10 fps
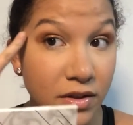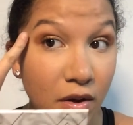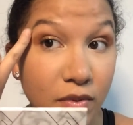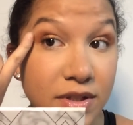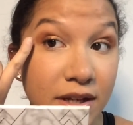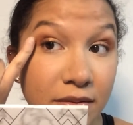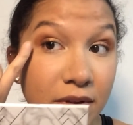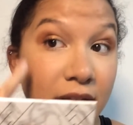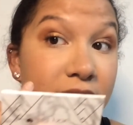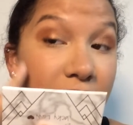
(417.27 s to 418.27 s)
goes
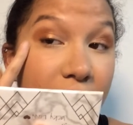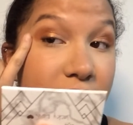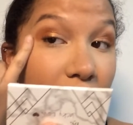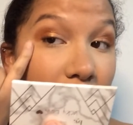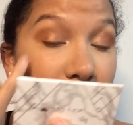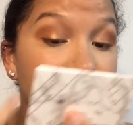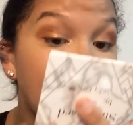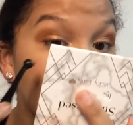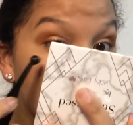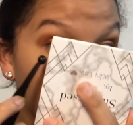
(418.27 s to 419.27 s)
into the top here in the